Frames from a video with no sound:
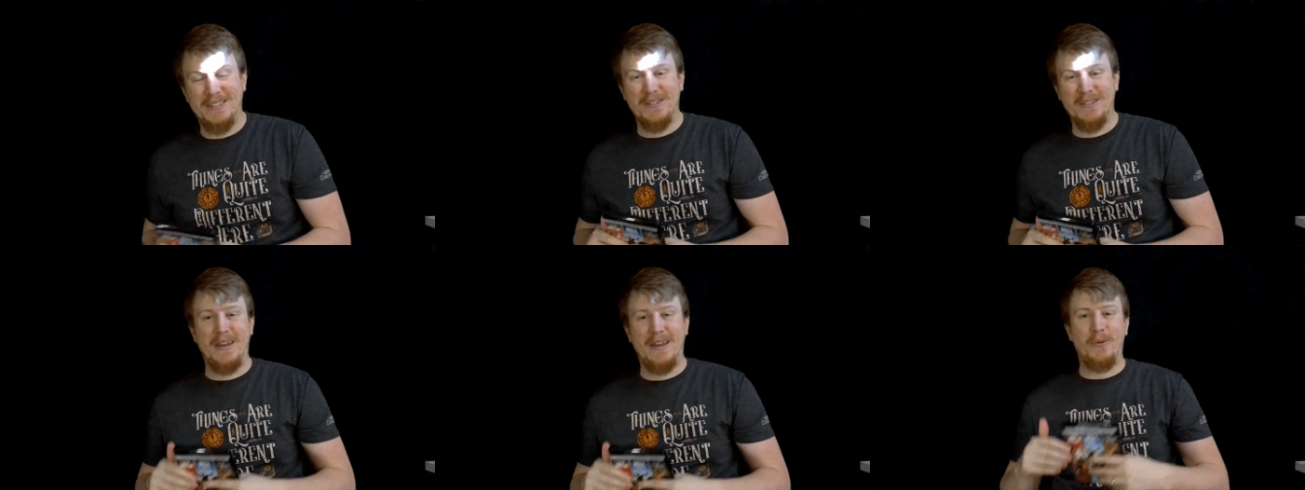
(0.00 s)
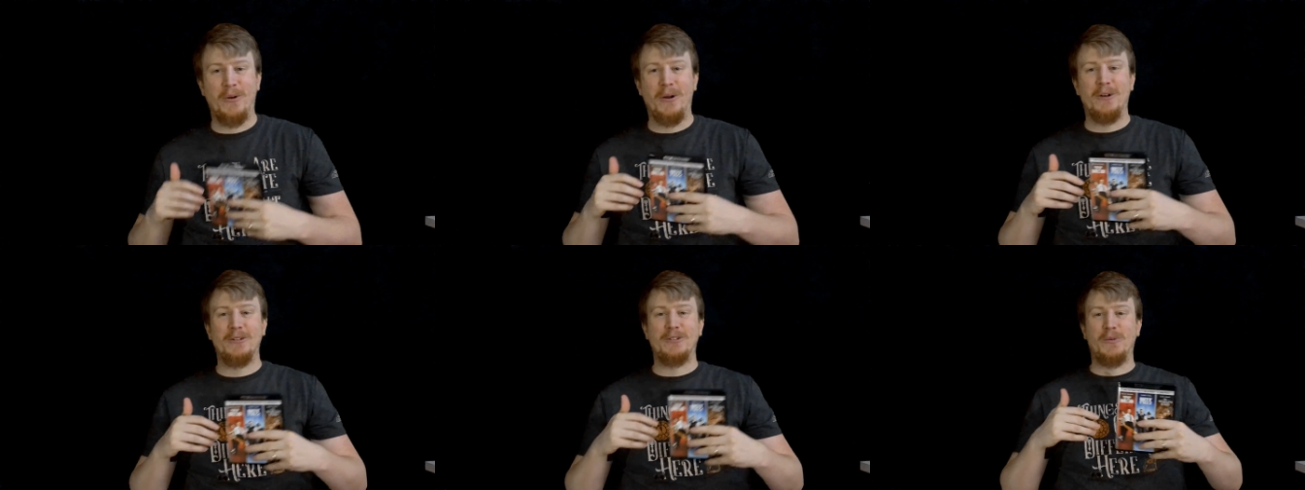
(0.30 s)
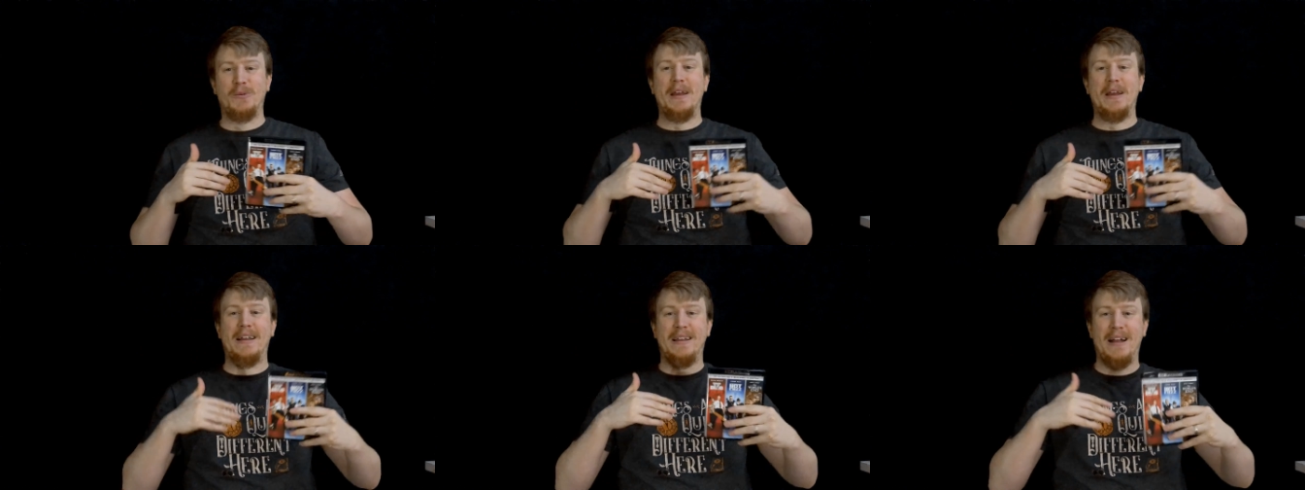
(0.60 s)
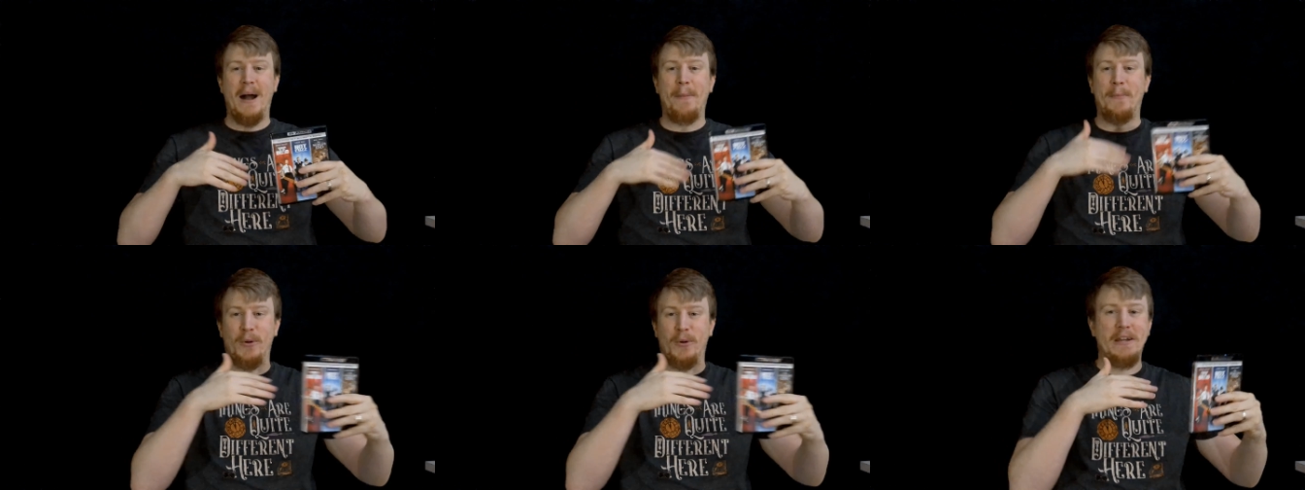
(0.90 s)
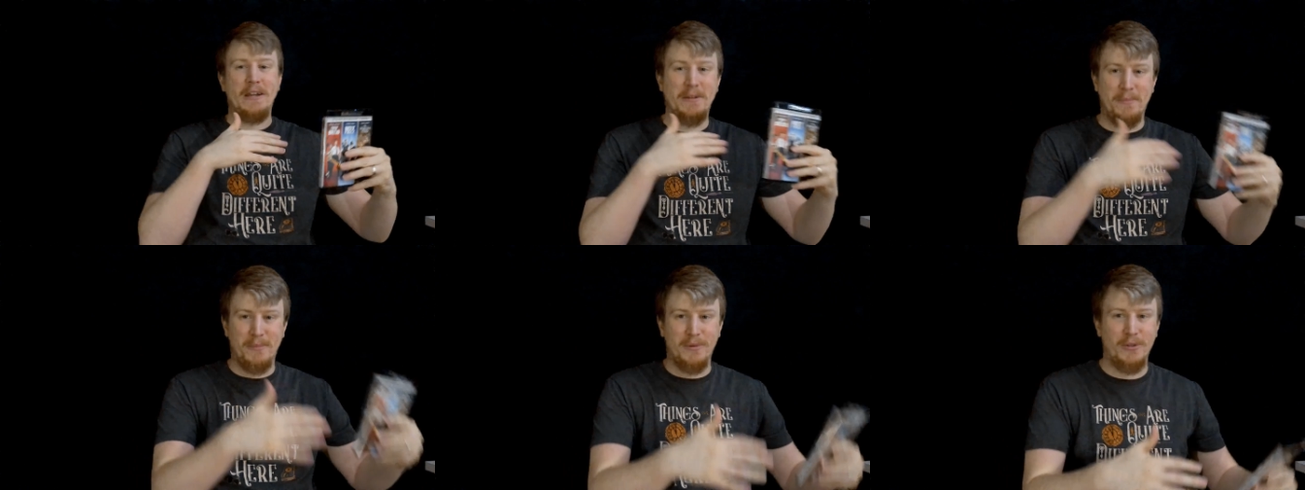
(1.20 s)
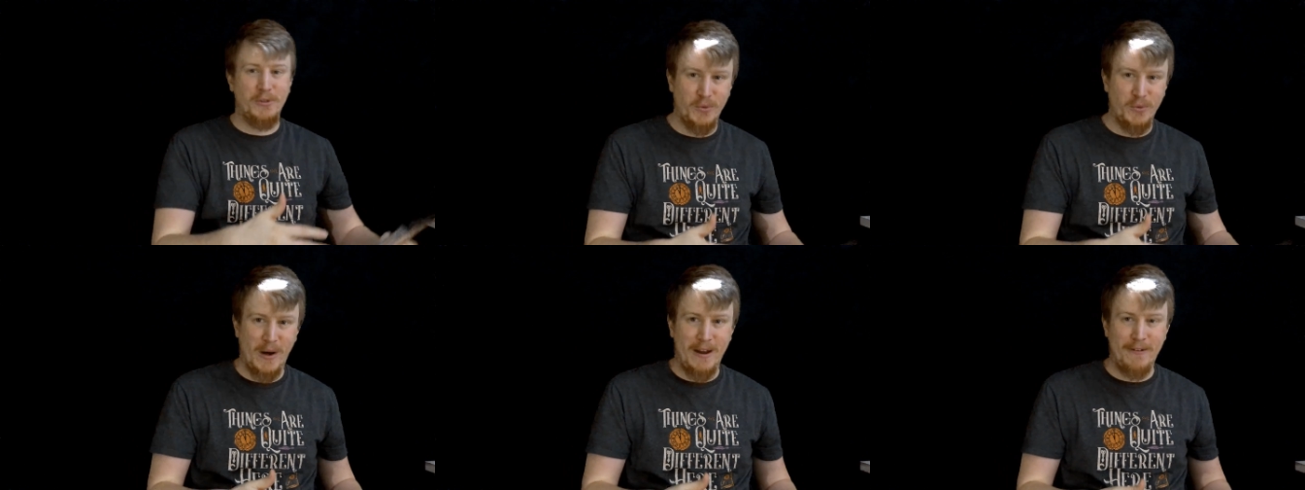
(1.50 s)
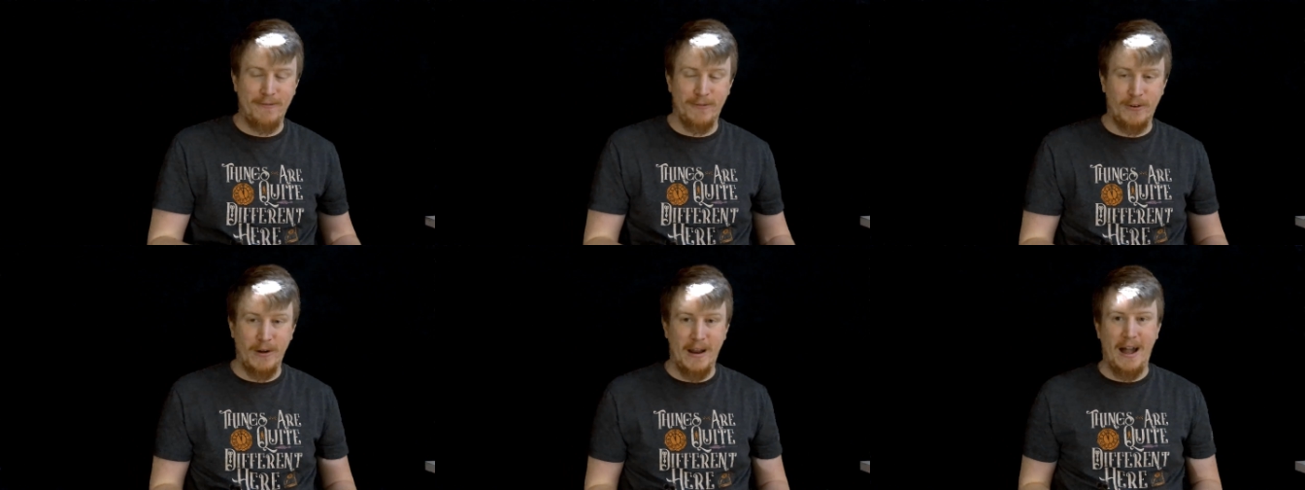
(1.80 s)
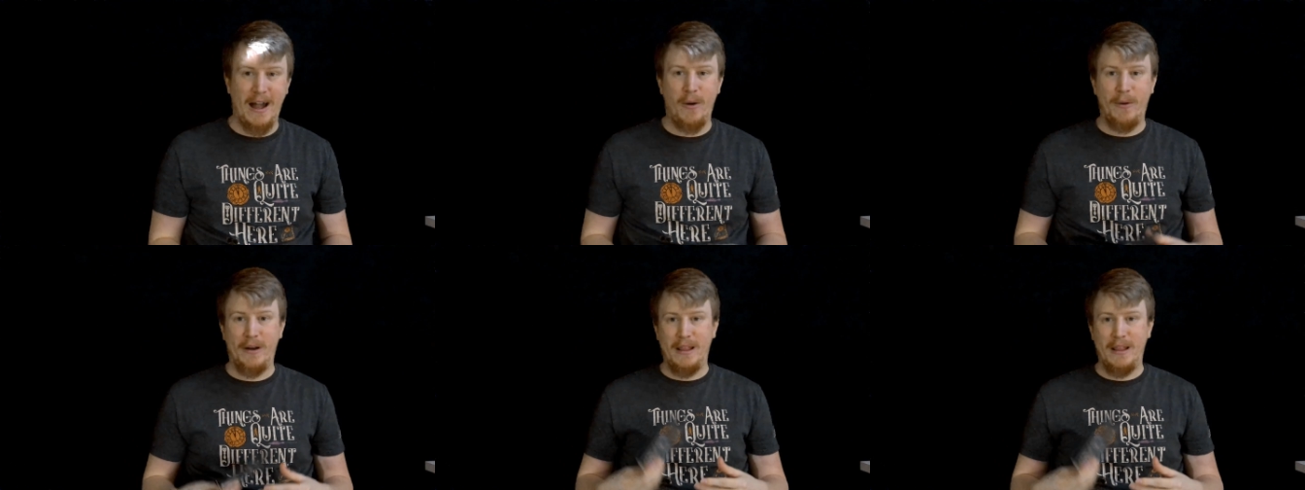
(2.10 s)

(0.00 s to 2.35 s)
so they were also a upgrade to Blu-ray for now